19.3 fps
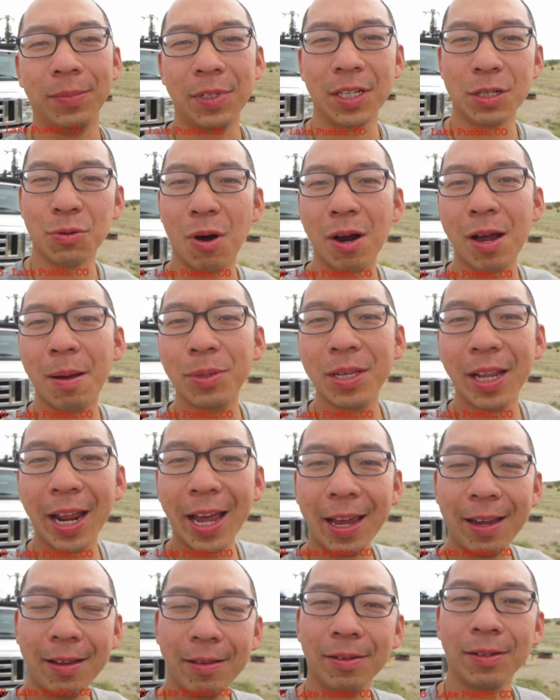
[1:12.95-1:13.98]
Just woke up
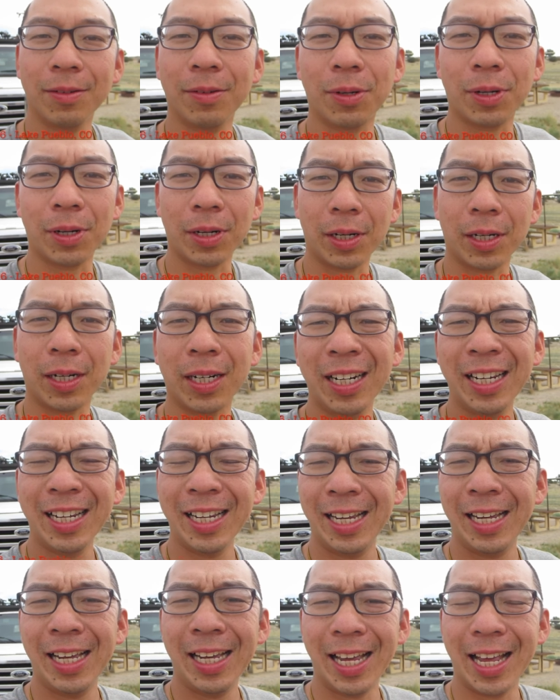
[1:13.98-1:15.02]
today.
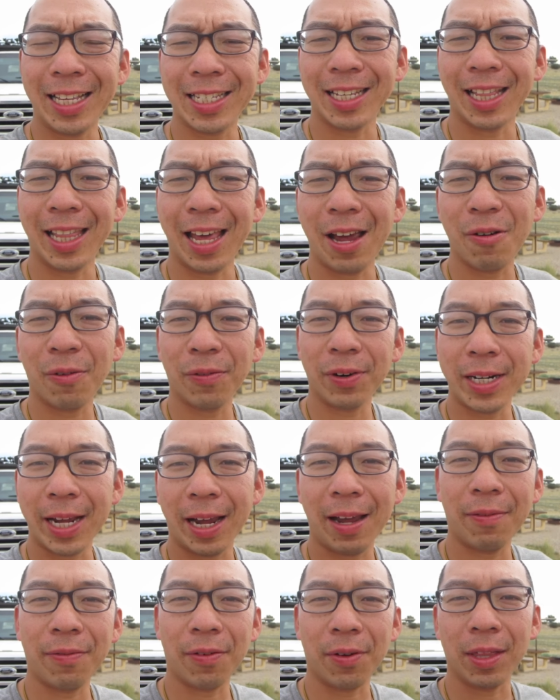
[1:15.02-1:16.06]
It's a layover
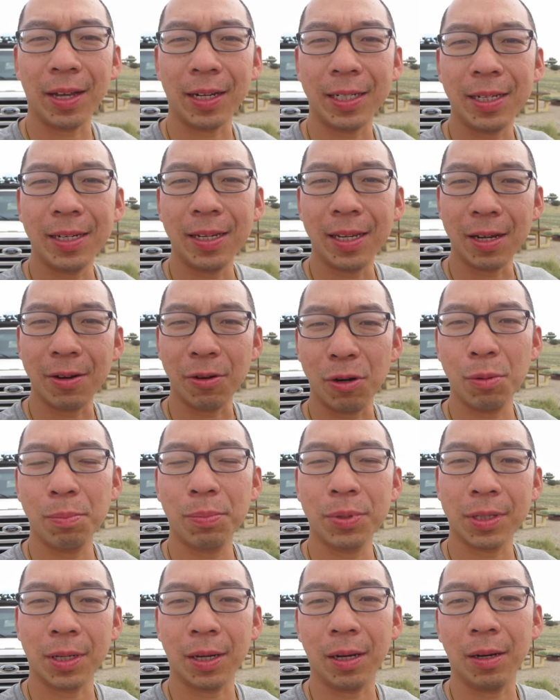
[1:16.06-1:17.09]
day for the
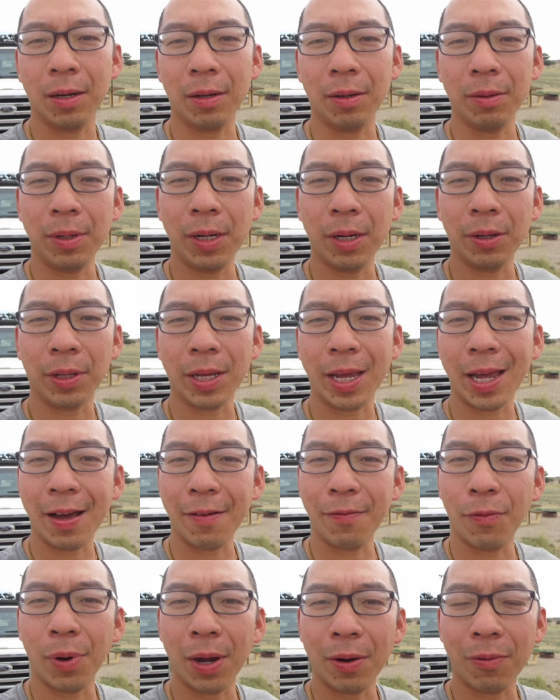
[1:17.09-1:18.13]
group, so we only
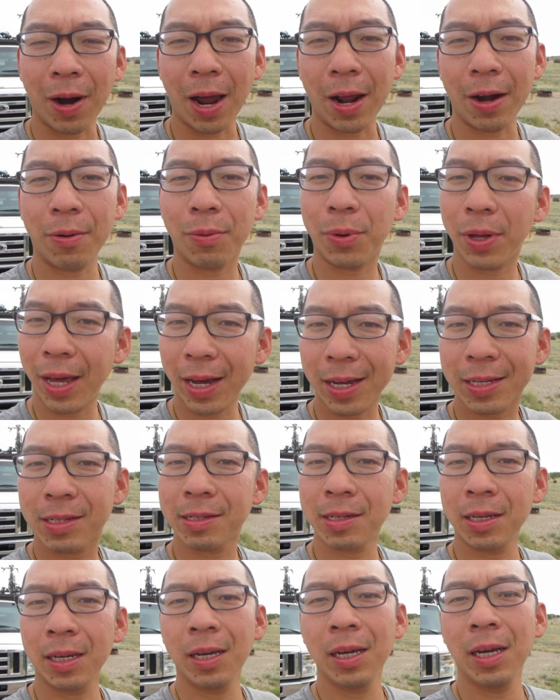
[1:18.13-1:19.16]
have one rider with us.
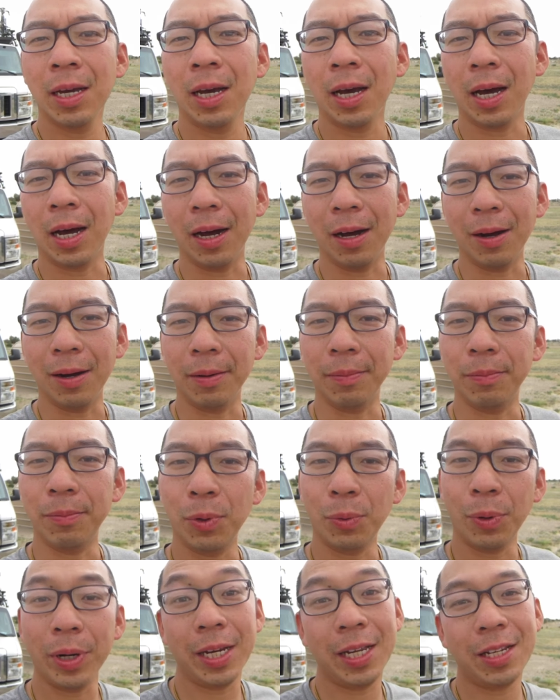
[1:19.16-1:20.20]

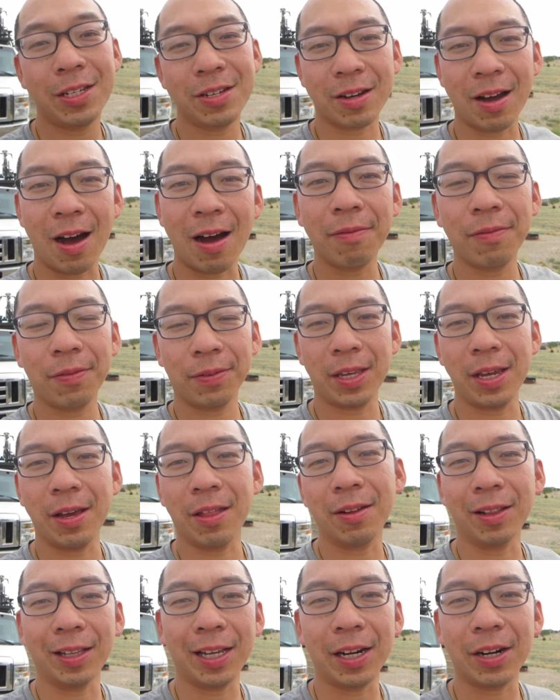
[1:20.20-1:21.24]
Whitney took off, the
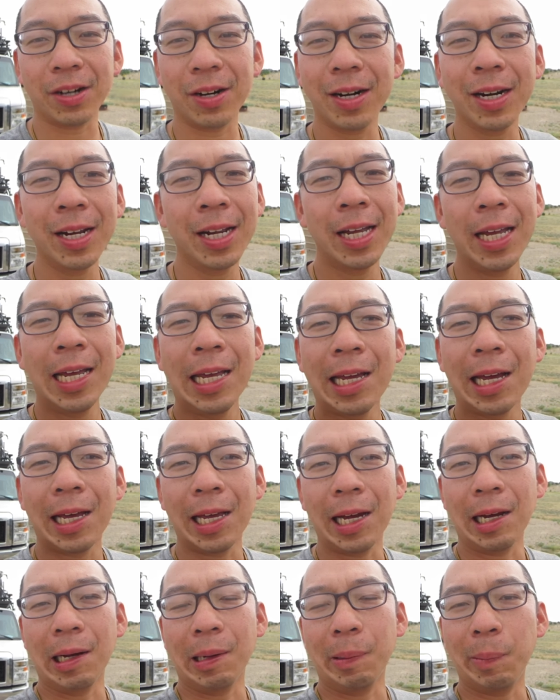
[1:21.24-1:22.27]
other leader,
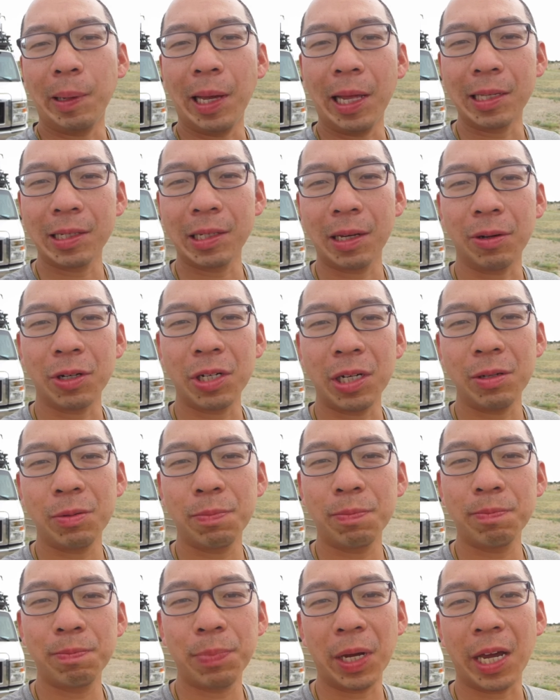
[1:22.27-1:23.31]
and so
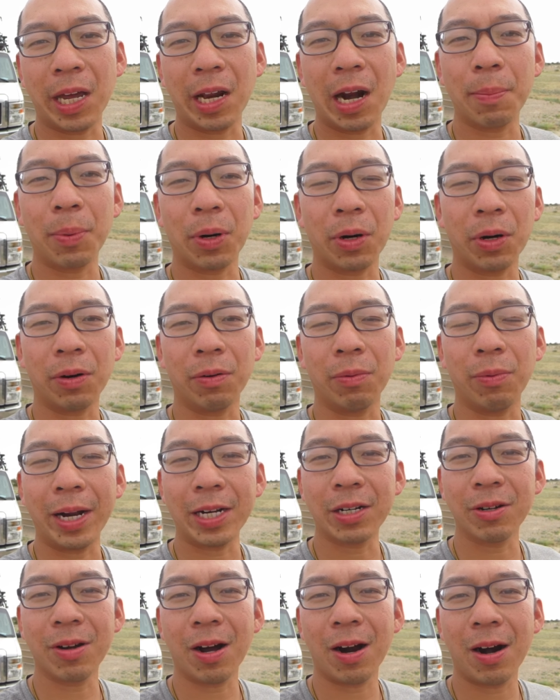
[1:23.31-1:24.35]
she's picking up her
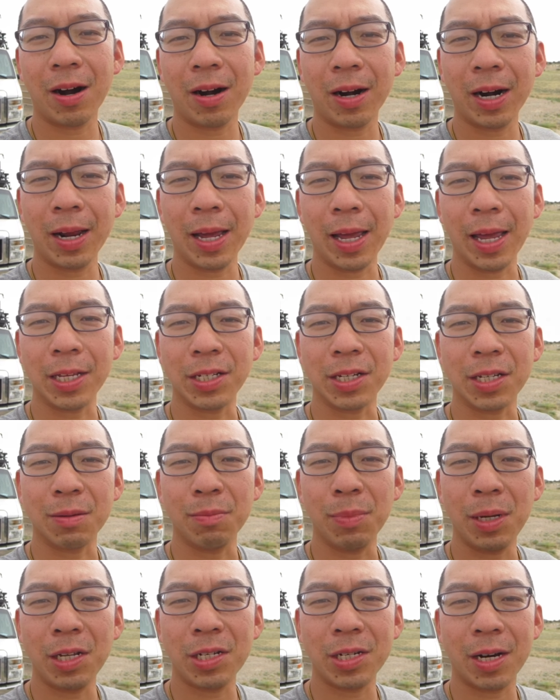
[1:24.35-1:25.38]
rental car.
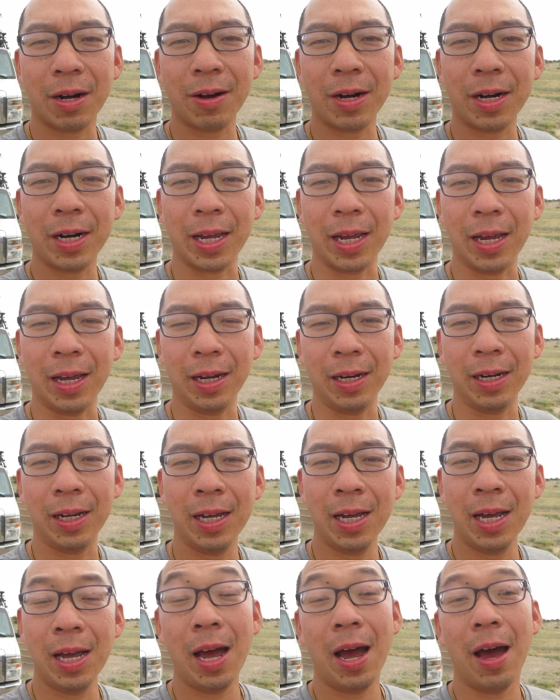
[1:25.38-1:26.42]
It's me, Jared,
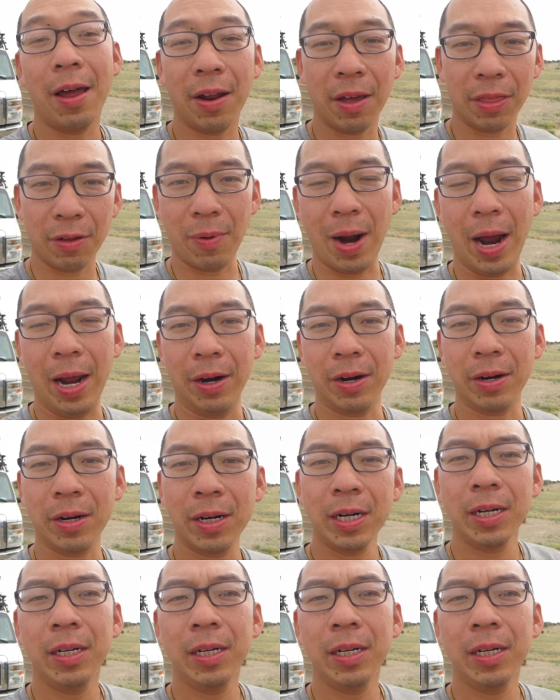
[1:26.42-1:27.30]
and another rider.